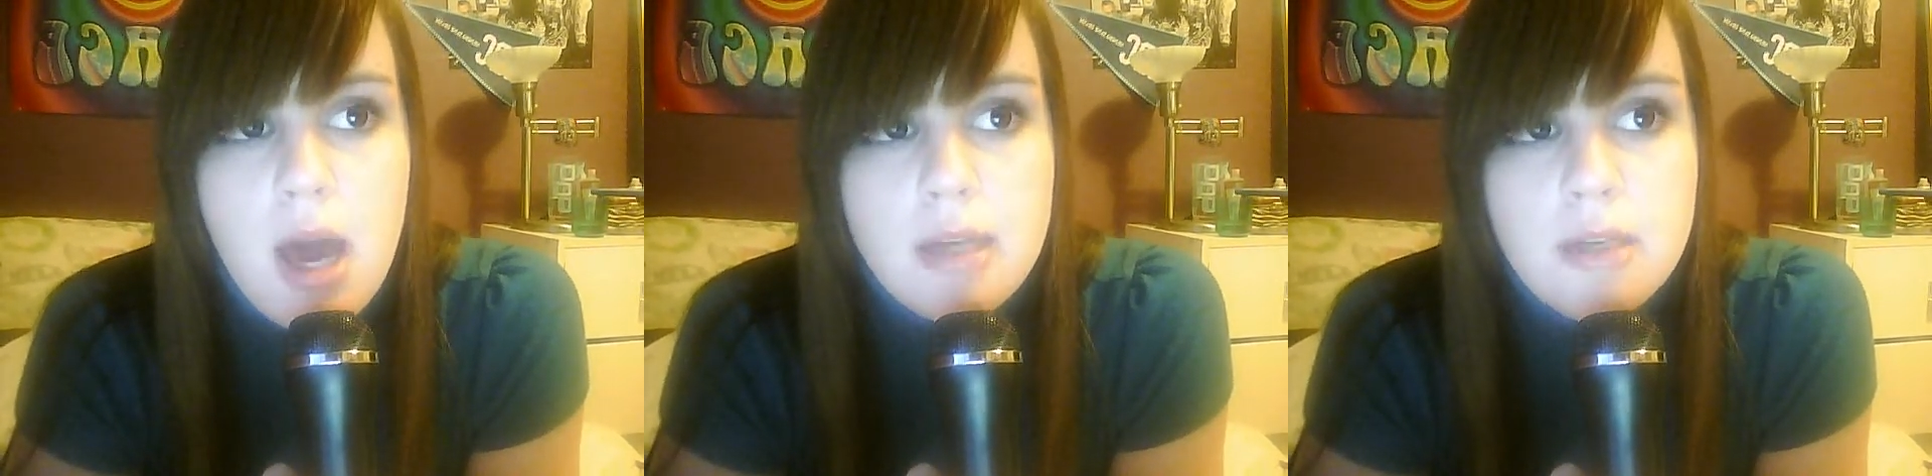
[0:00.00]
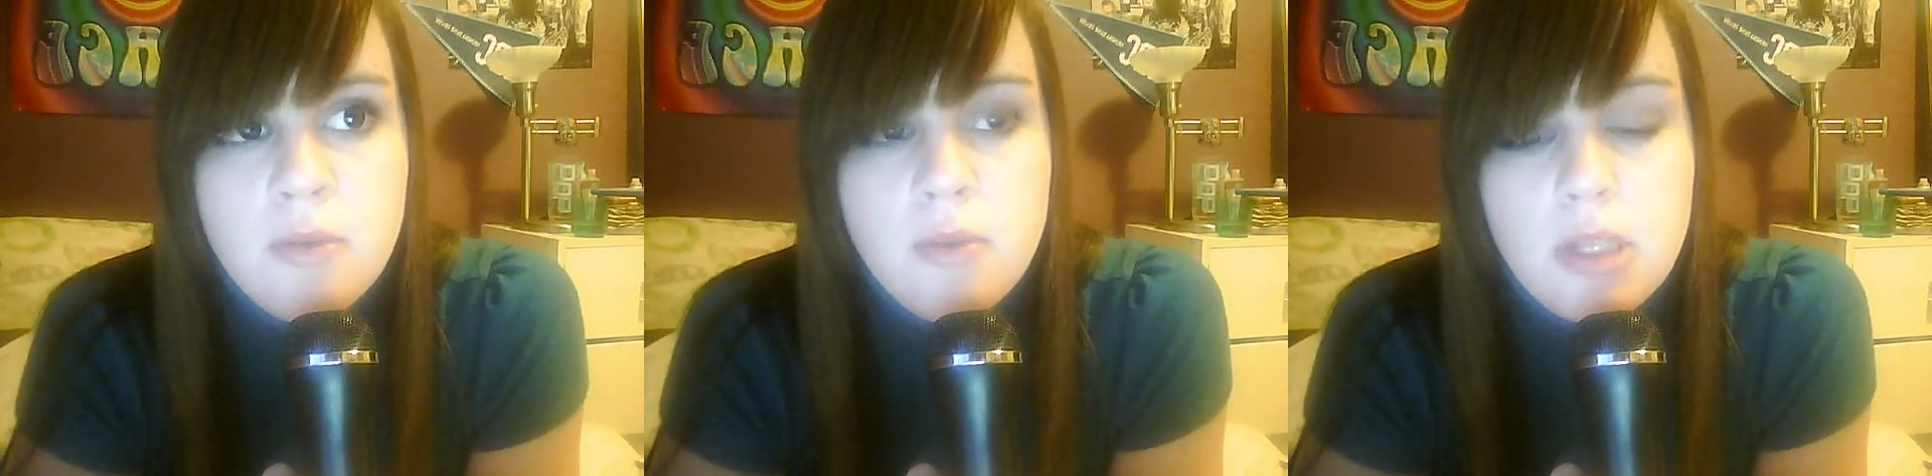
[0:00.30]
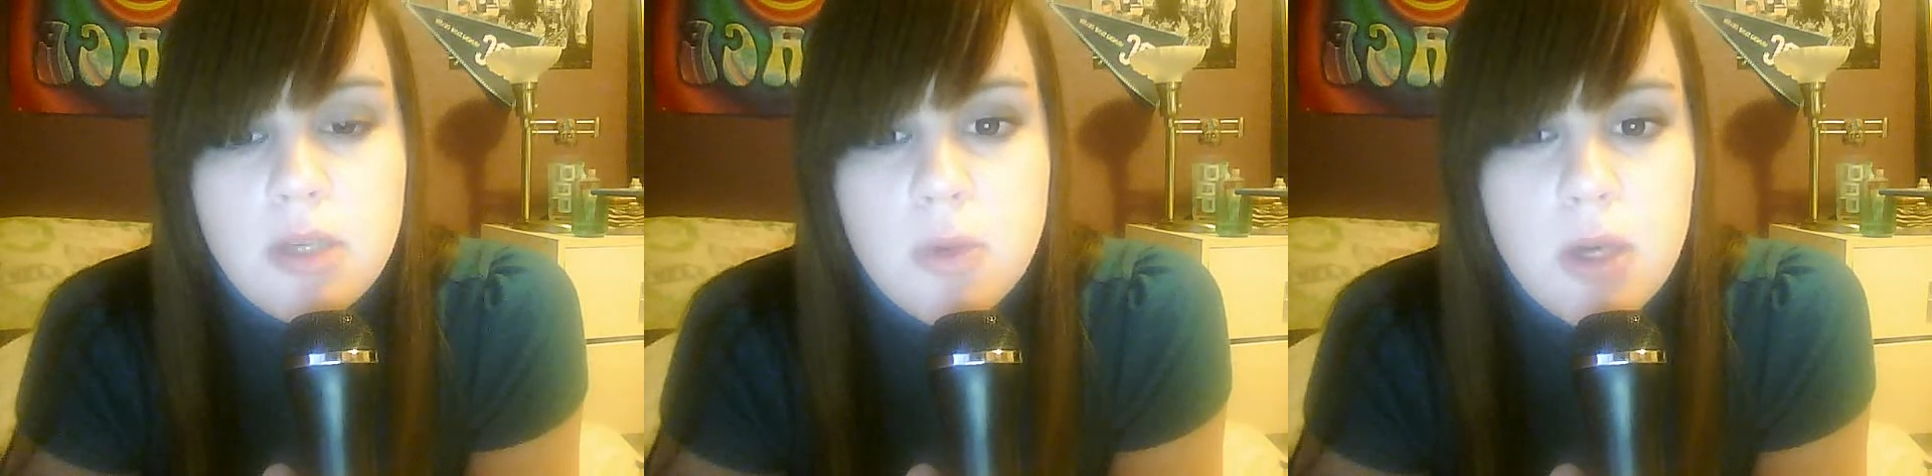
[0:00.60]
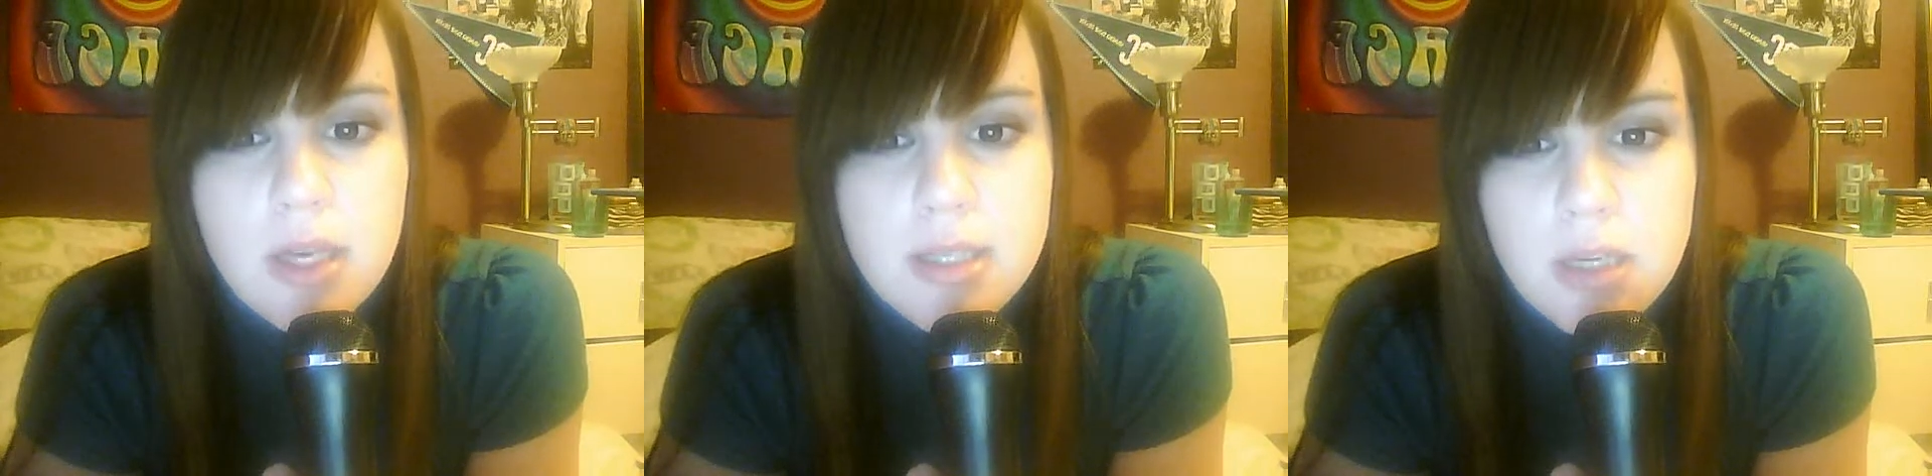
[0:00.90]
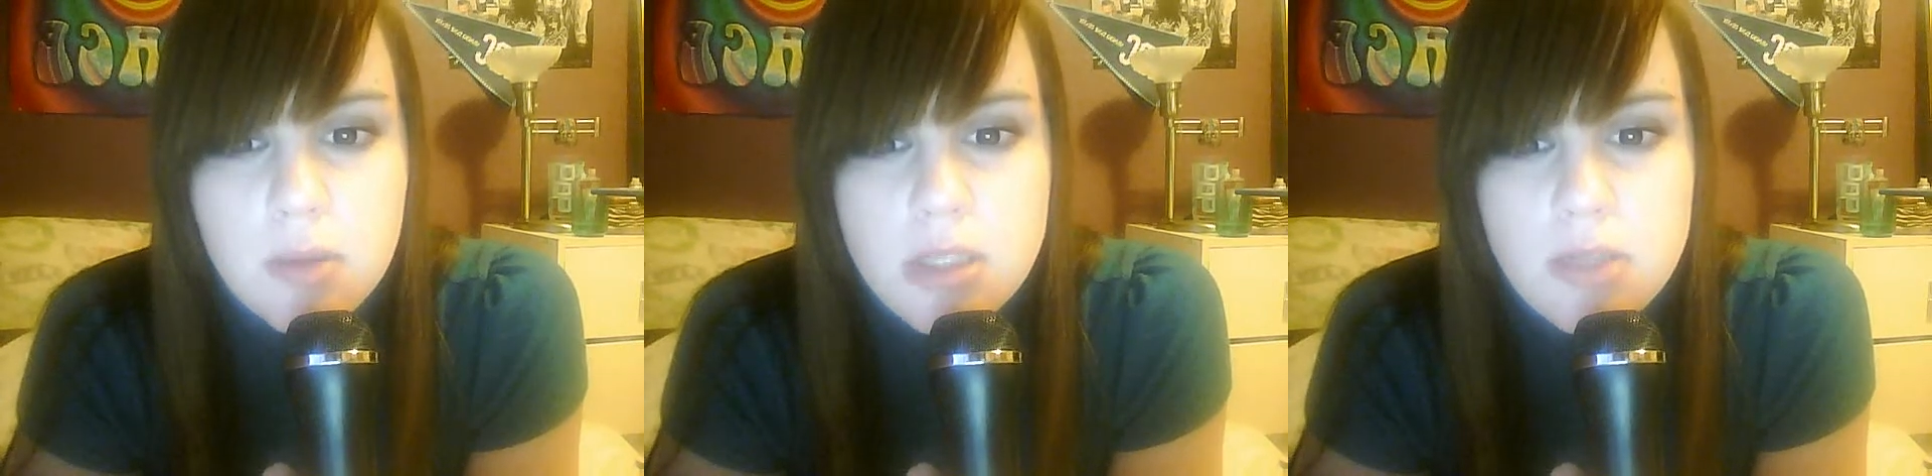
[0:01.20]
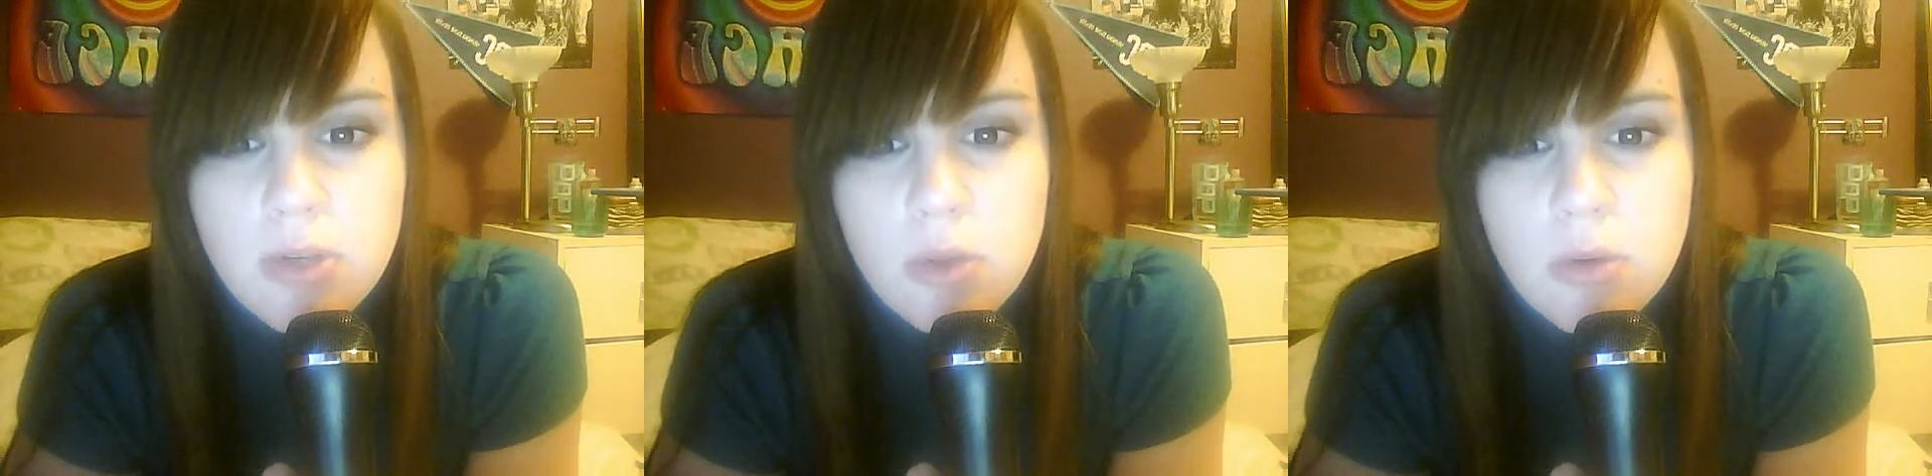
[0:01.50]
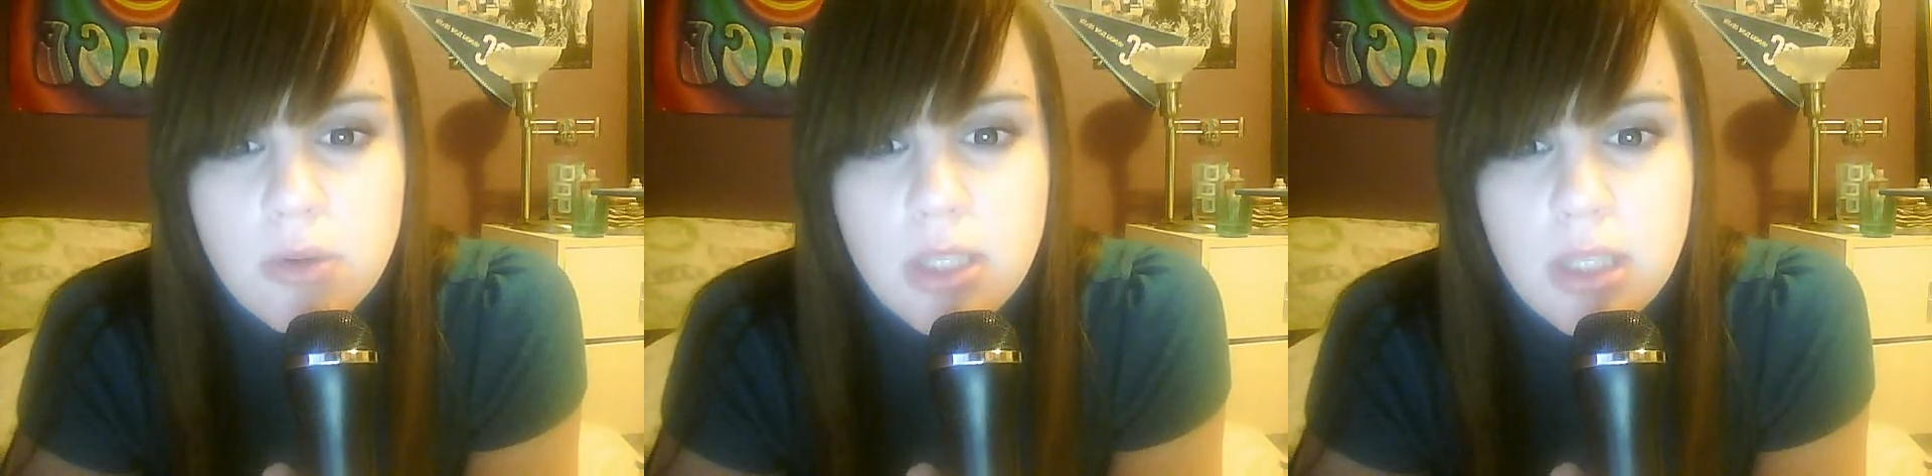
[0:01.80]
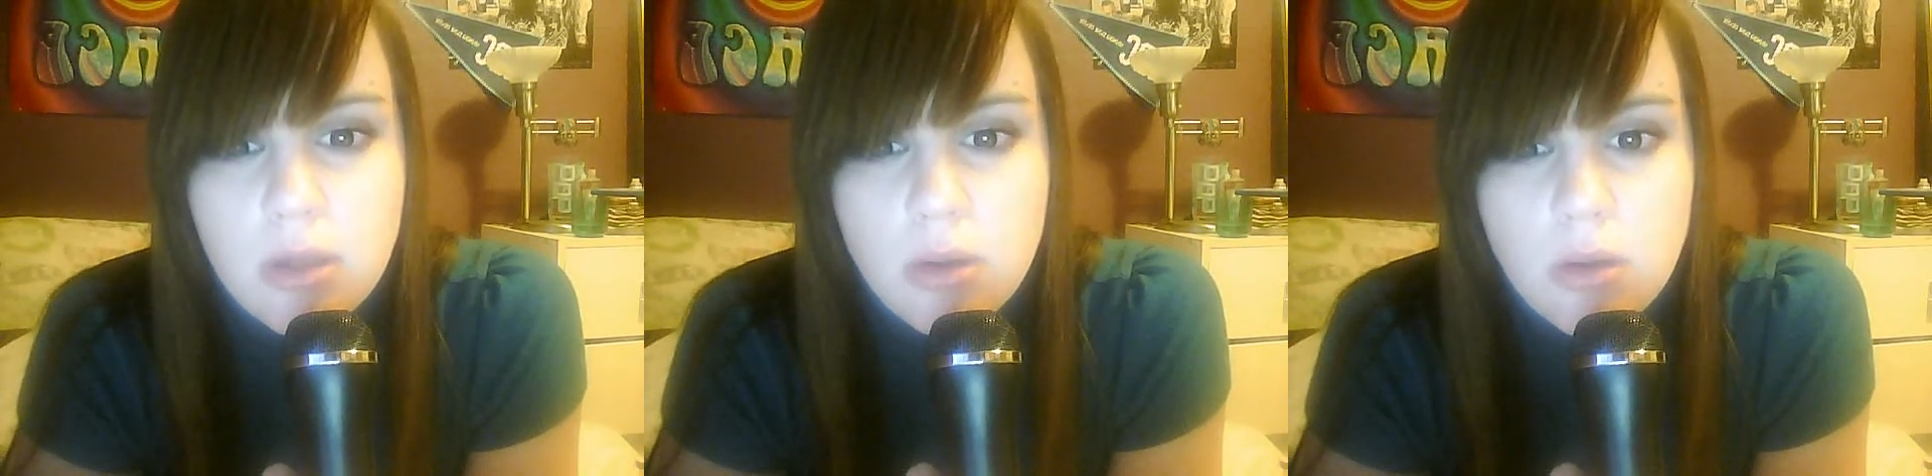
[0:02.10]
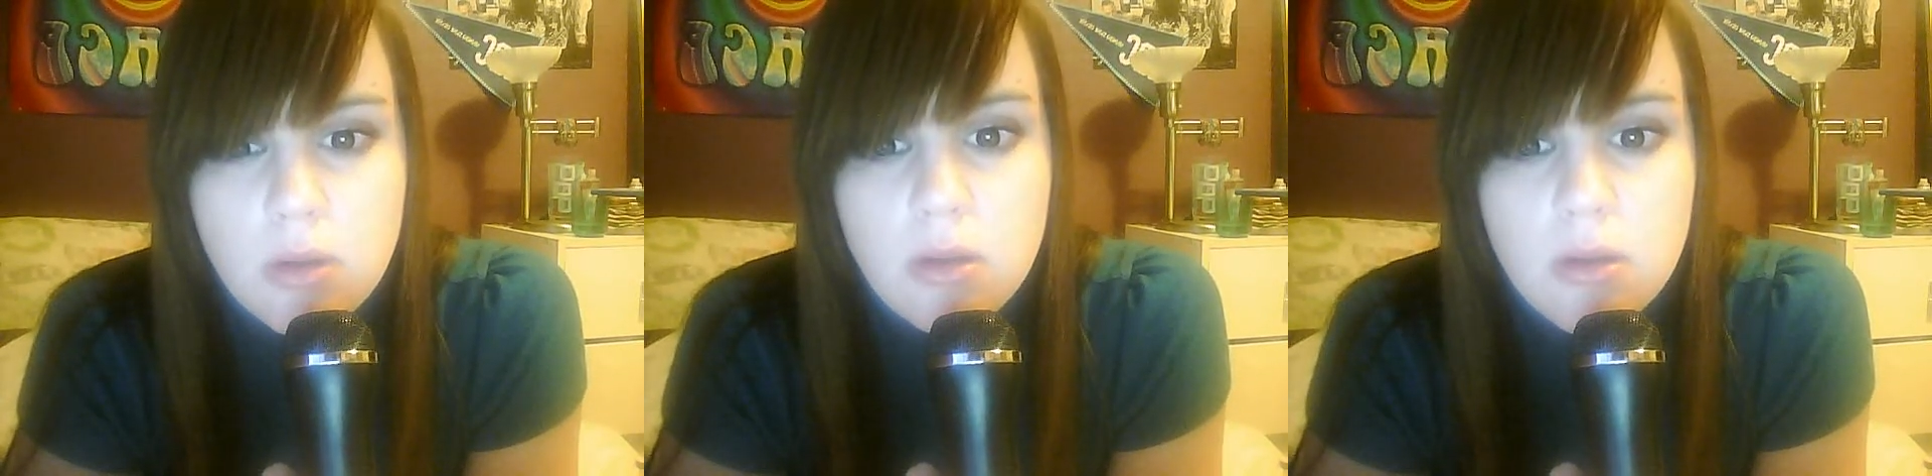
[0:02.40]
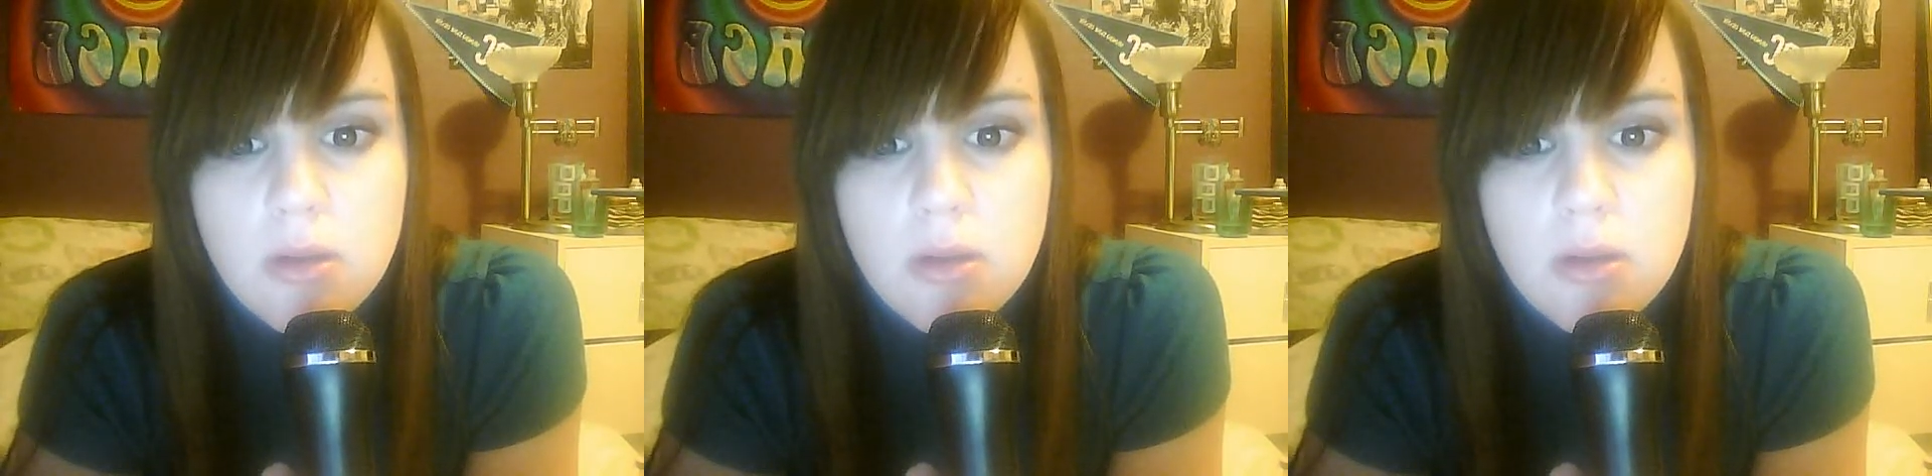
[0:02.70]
I didn't really realize how much of an ordeal